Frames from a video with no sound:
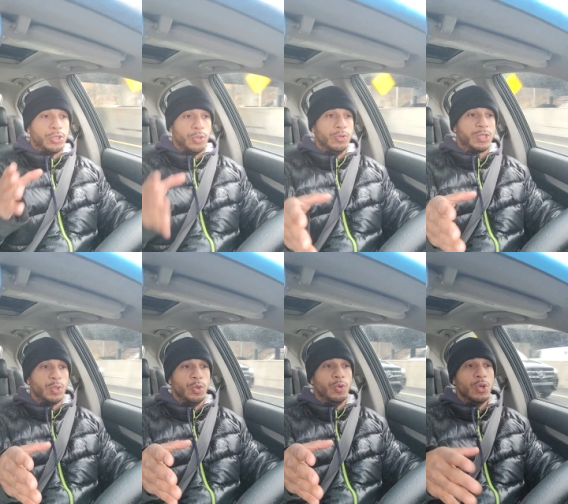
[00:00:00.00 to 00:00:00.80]
due
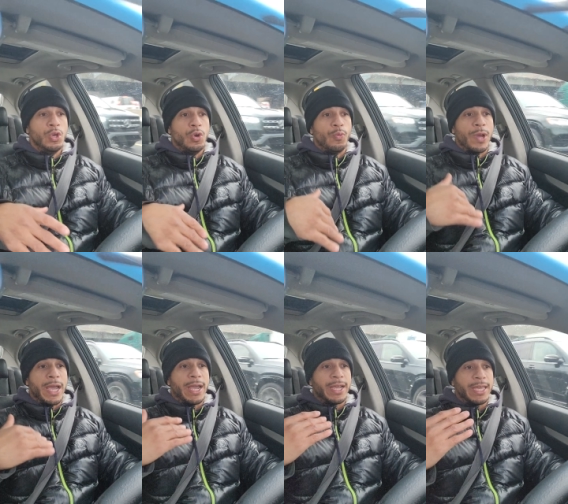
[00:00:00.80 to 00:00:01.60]
to
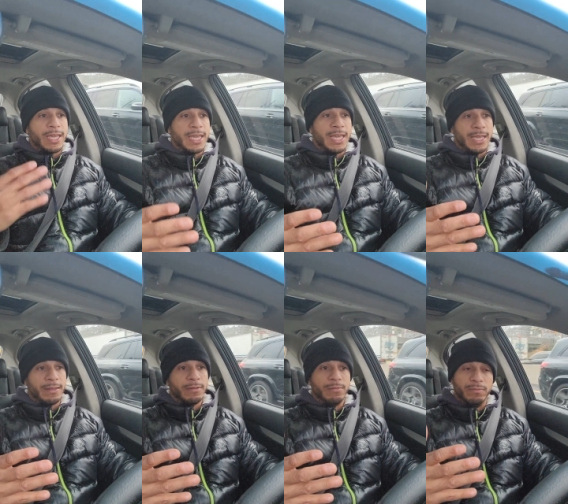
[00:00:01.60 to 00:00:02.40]
where he
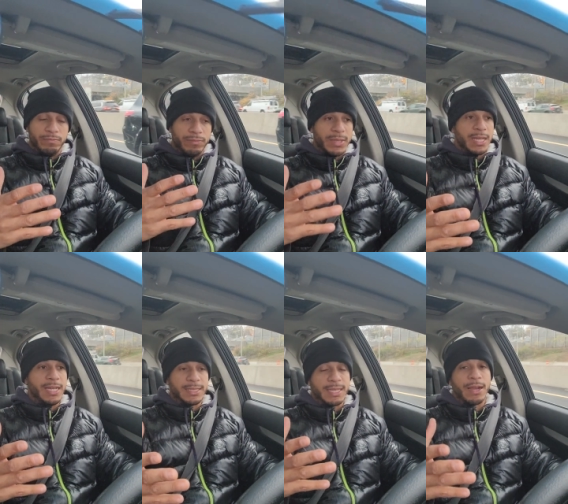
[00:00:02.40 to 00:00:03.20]

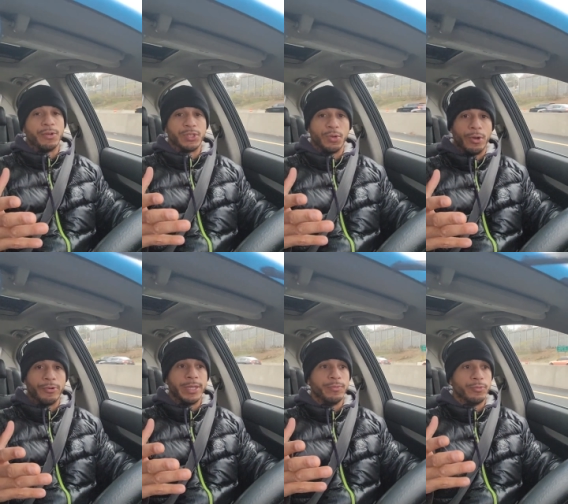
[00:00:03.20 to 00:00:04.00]
his
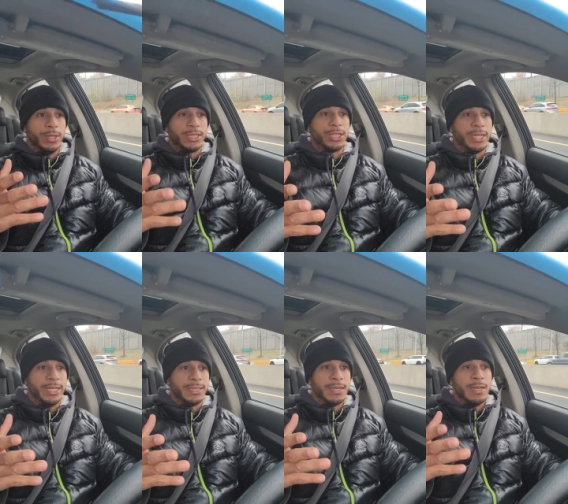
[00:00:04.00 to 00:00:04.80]
territory, which is